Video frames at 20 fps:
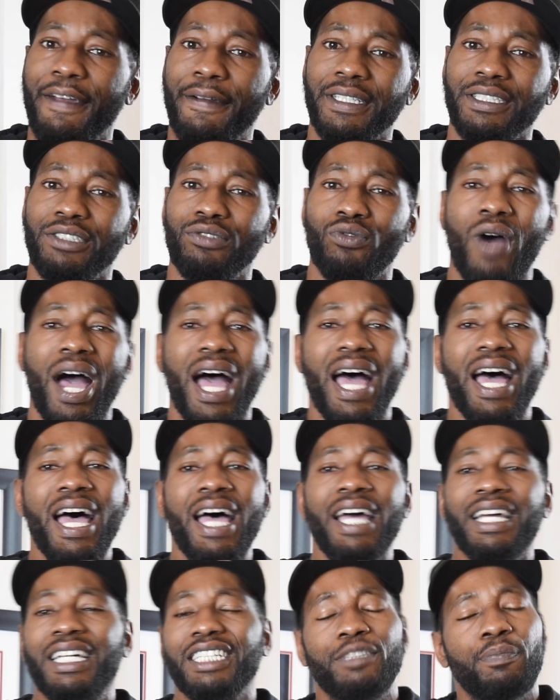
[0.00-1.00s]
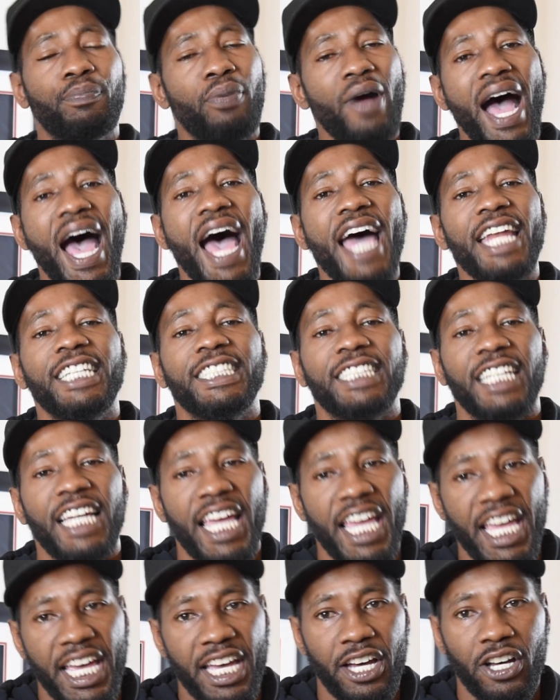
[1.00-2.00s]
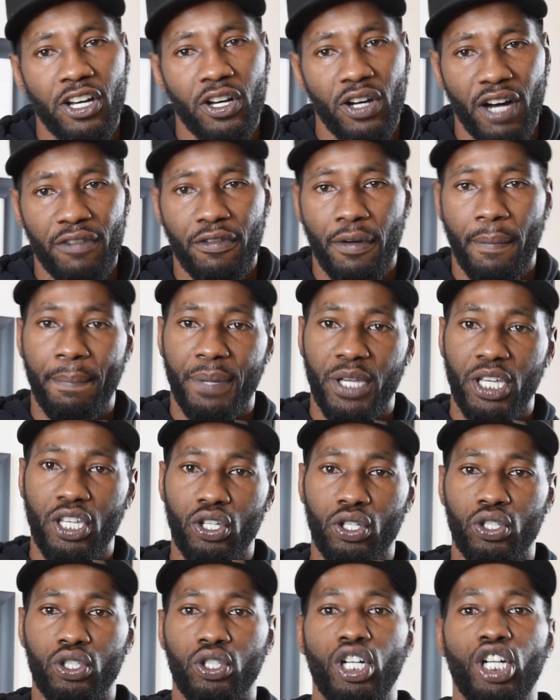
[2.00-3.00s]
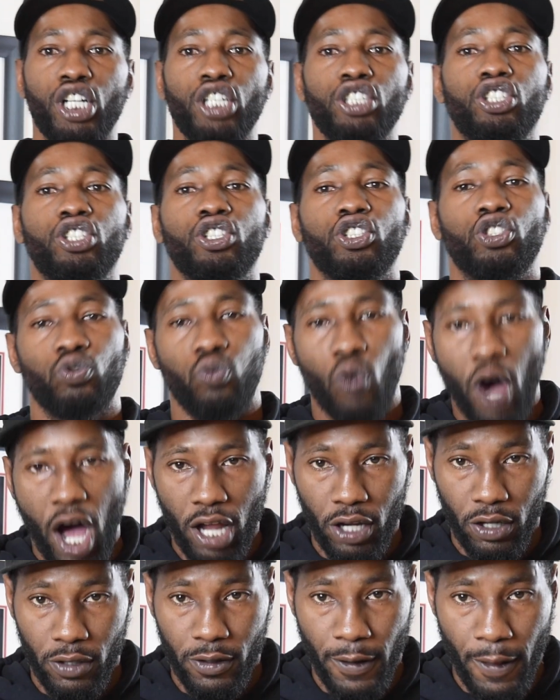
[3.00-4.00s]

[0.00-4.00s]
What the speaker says: Because why? Because pride is a hell of a pill to swallow.